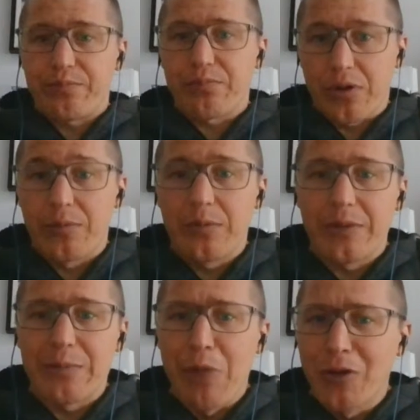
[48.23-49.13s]

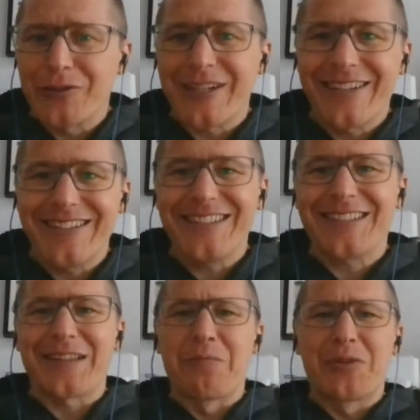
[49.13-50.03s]
probably most
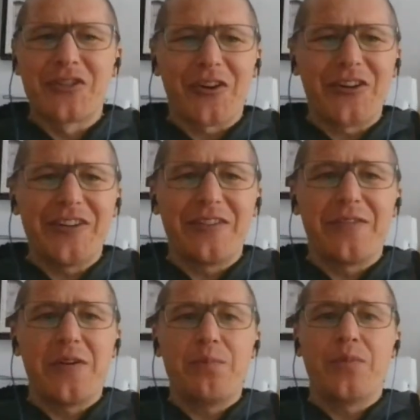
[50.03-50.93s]
tenders, the majority of
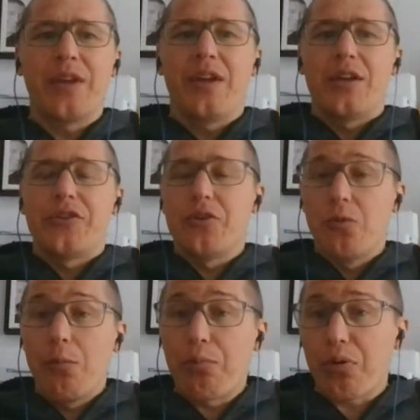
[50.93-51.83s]
them, you
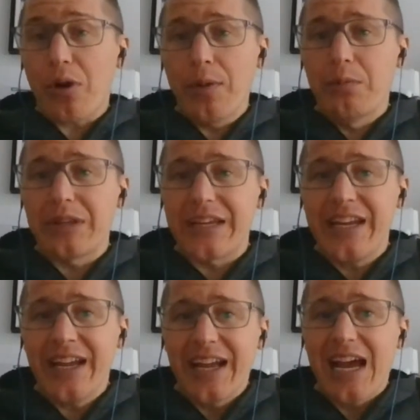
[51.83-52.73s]
will
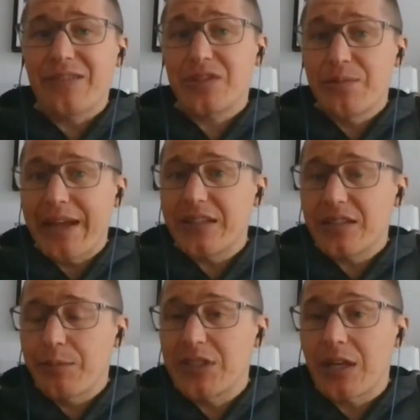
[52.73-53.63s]
probably have to make
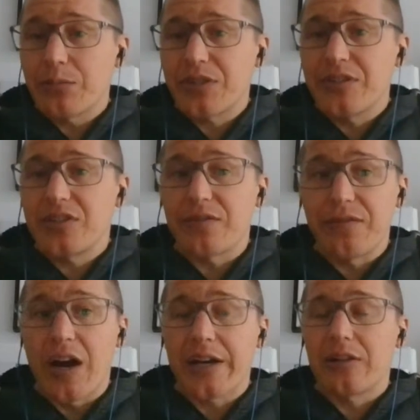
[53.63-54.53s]
some assumptions to
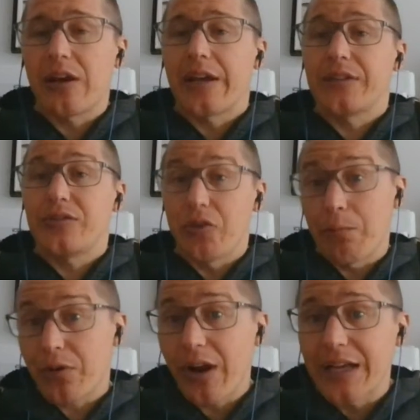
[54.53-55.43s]
finalize your
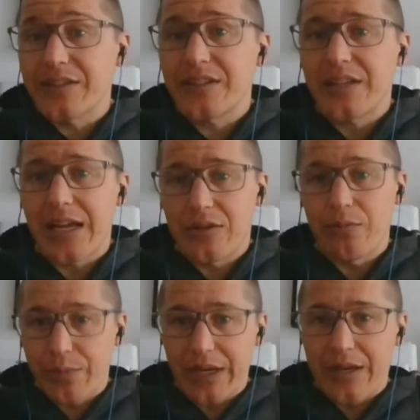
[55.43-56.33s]
price and your
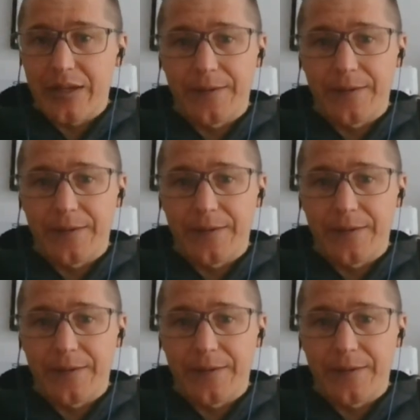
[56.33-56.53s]
bid.